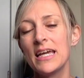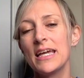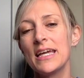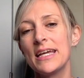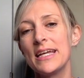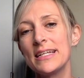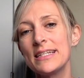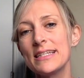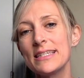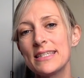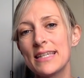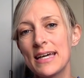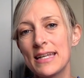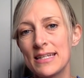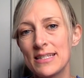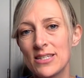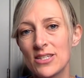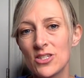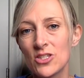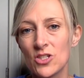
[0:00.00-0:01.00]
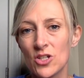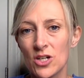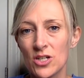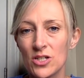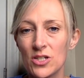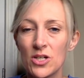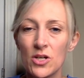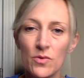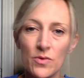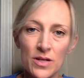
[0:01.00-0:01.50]
he decided to start
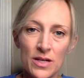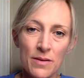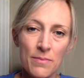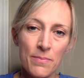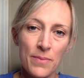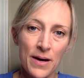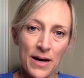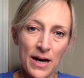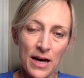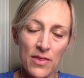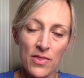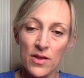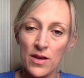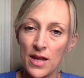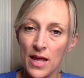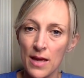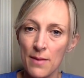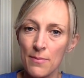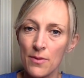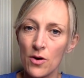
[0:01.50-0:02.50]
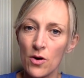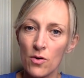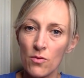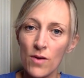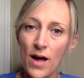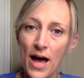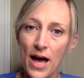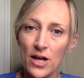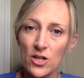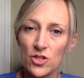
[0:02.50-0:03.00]
going by the name
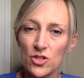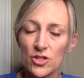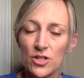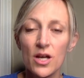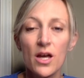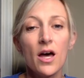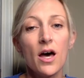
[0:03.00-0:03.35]
Koresh.